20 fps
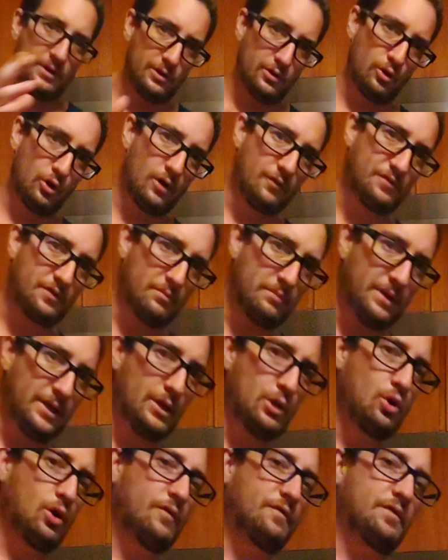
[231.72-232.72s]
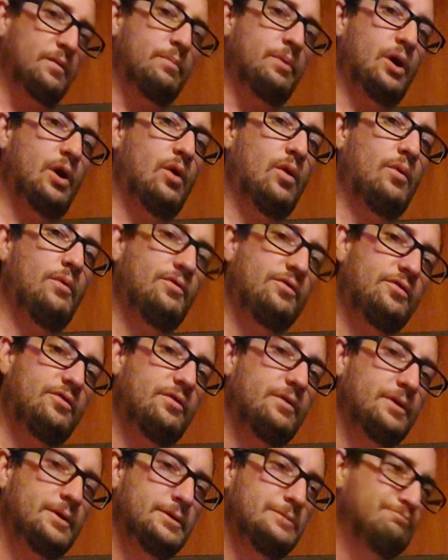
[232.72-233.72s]
peel off the meat off the bones.
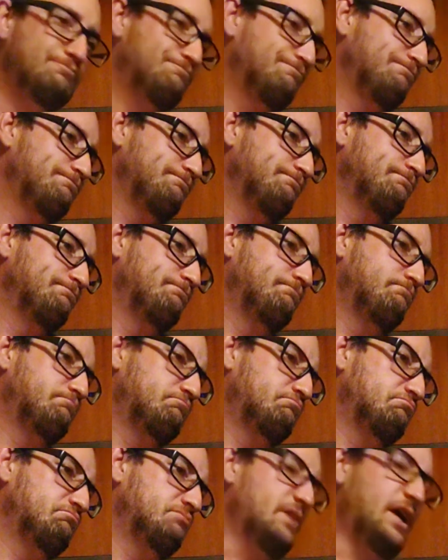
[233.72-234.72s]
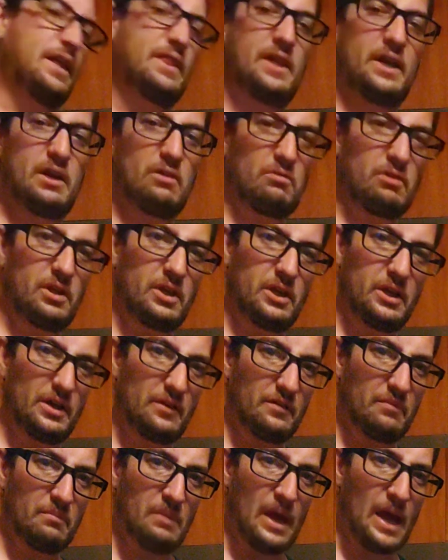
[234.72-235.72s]
I think it really
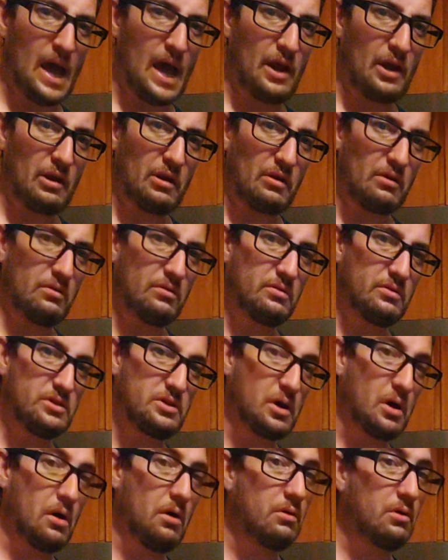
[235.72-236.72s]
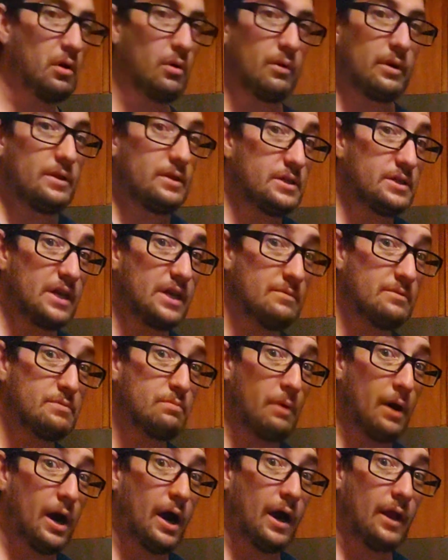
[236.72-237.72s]
doesn't matter. It's all going in the same
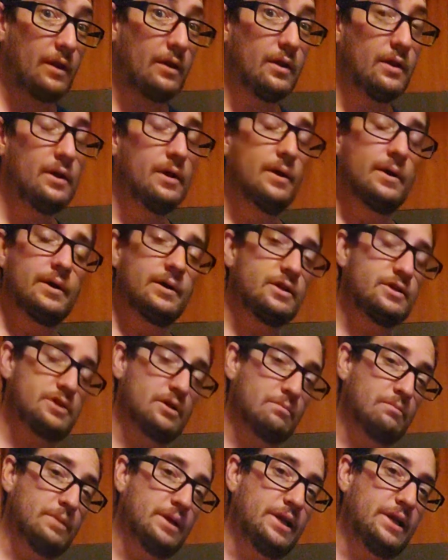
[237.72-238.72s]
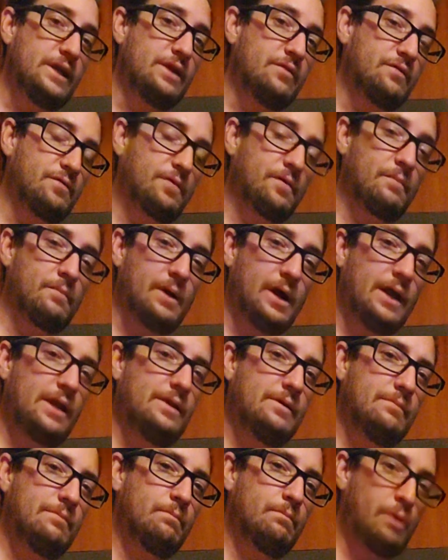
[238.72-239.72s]
spot. Because the meat from
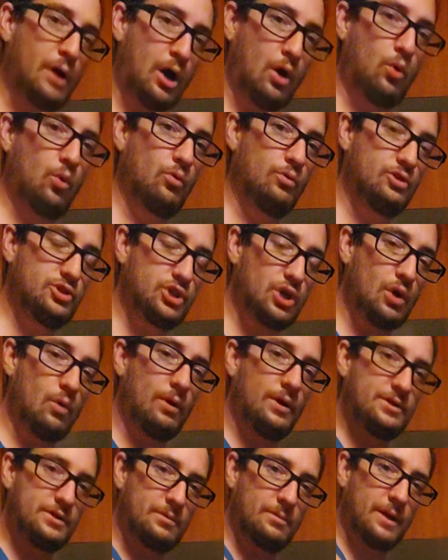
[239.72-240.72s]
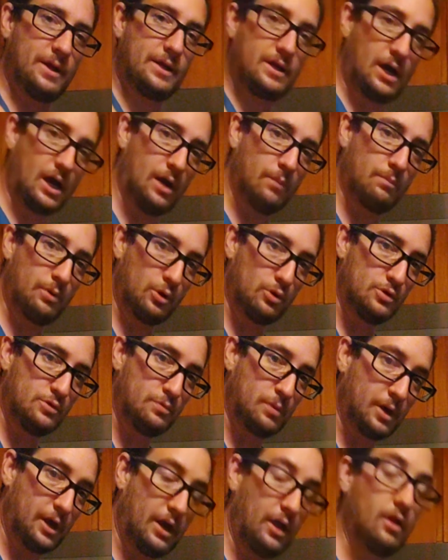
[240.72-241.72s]
my bones go into my
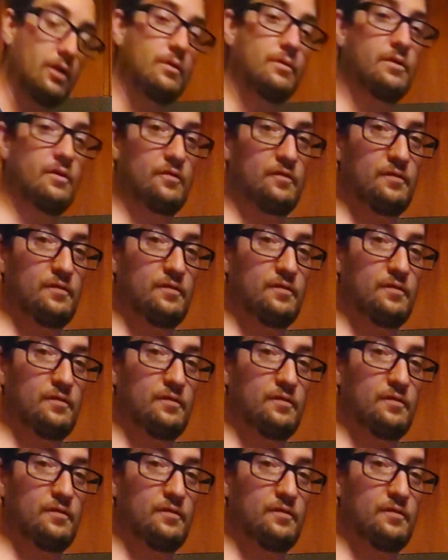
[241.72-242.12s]
compost pile, the